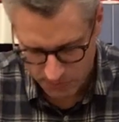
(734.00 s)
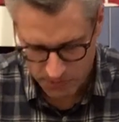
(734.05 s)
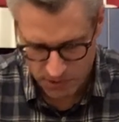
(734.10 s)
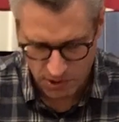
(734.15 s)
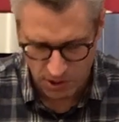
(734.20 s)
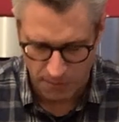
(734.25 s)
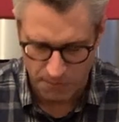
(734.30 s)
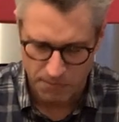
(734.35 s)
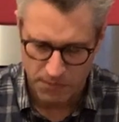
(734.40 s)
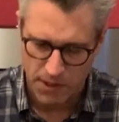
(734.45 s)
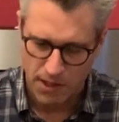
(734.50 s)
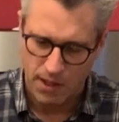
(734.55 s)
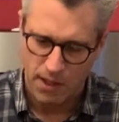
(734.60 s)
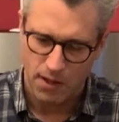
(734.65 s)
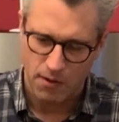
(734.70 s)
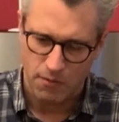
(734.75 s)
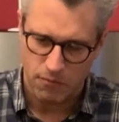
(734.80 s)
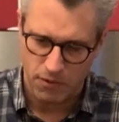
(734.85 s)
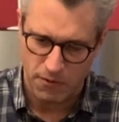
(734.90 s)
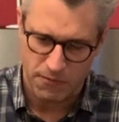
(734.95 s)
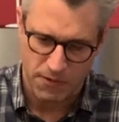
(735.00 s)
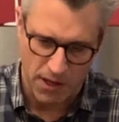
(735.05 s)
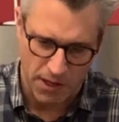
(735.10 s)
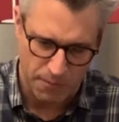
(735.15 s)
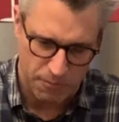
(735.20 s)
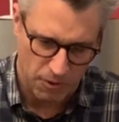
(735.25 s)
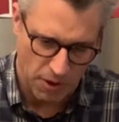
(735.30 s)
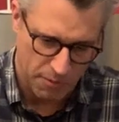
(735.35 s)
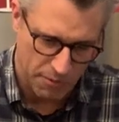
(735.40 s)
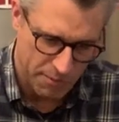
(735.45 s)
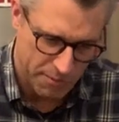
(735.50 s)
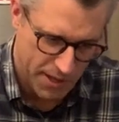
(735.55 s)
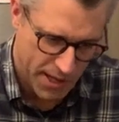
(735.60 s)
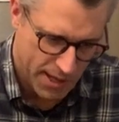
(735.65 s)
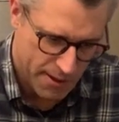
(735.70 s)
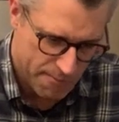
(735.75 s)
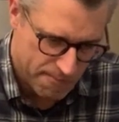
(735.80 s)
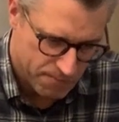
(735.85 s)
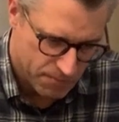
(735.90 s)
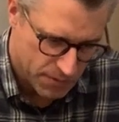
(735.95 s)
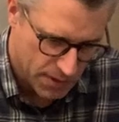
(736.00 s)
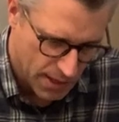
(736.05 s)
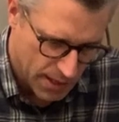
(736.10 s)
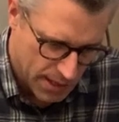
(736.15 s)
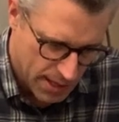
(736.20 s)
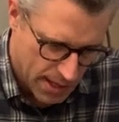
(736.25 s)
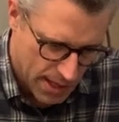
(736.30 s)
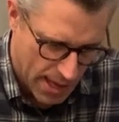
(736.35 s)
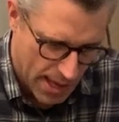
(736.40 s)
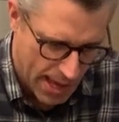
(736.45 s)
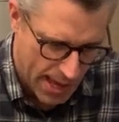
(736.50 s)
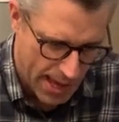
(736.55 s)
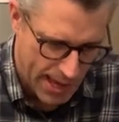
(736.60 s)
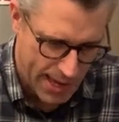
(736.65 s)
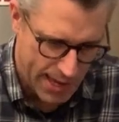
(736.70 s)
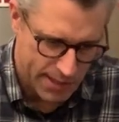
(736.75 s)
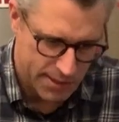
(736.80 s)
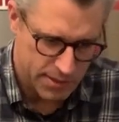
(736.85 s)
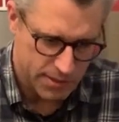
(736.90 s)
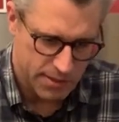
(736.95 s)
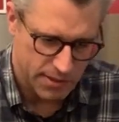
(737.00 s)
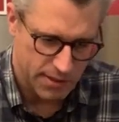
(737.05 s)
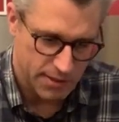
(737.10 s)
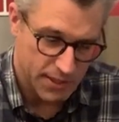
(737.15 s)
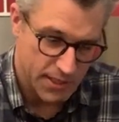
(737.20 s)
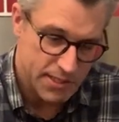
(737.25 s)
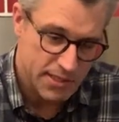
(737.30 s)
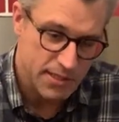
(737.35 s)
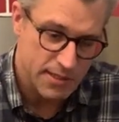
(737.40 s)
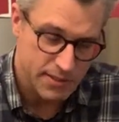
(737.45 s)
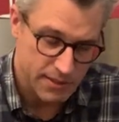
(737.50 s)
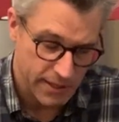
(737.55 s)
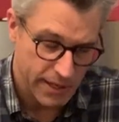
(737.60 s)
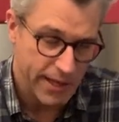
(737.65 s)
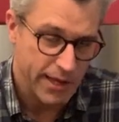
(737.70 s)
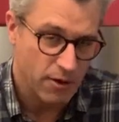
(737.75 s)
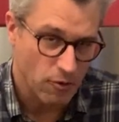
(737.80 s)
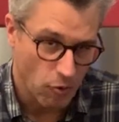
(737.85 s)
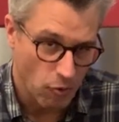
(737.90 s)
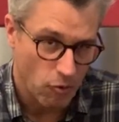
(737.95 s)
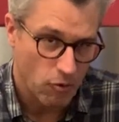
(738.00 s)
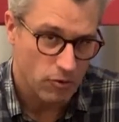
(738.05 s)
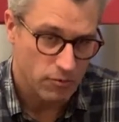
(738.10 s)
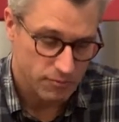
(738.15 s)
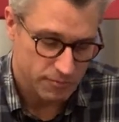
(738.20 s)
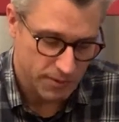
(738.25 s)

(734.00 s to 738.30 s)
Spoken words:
So we've got a problem here, and this is Lego.